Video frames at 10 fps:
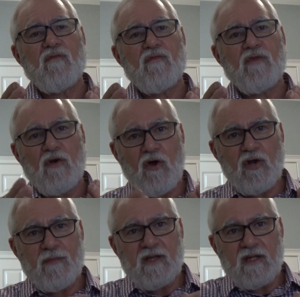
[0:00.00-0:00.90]
there
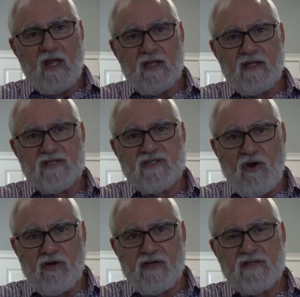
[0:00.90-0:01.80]
ought to be a lot less
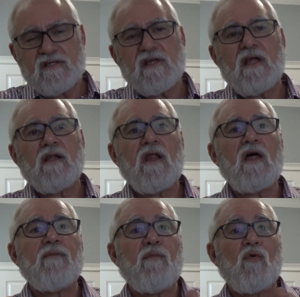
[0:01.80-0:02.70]
darkness and a
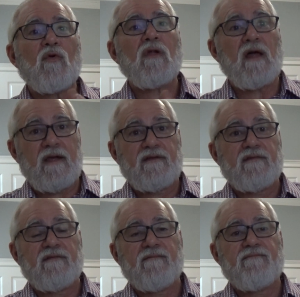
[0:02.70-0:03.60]
lot more
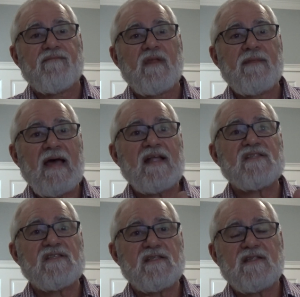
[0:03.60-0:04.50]
light, and
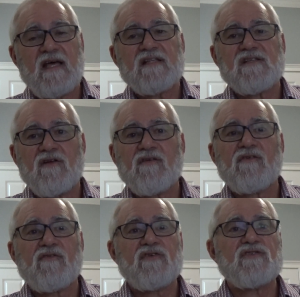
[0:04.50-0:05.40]
that's our
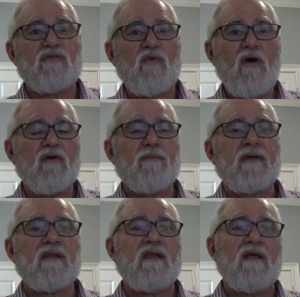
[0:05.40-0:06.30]
Christian walk. I
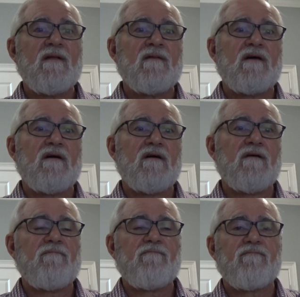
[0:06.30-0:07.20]
mean, I'll